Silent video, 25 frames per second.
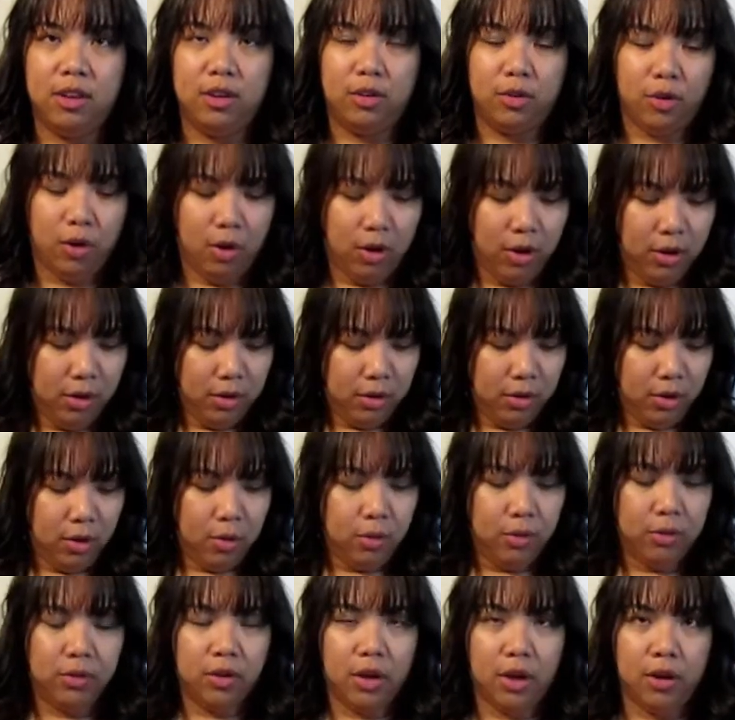the dart
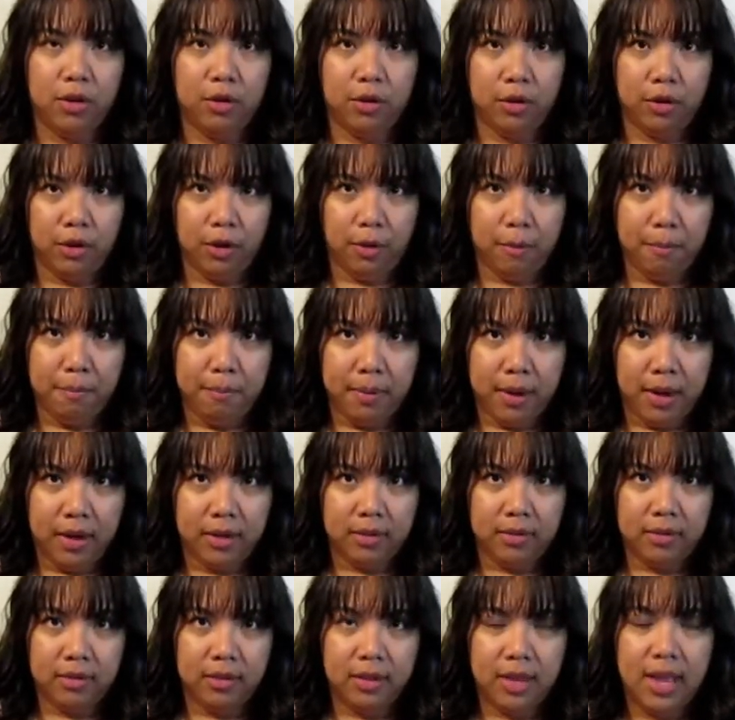goes under your
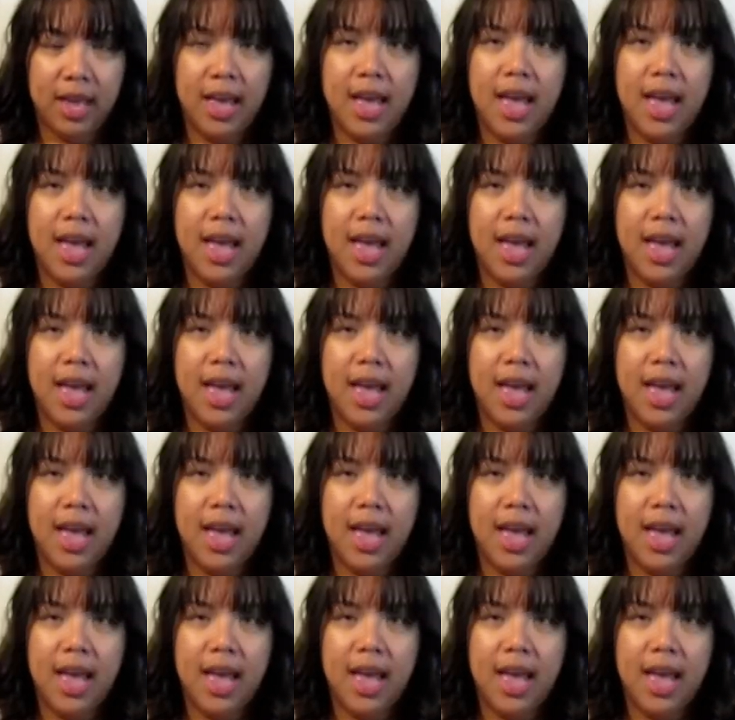bust.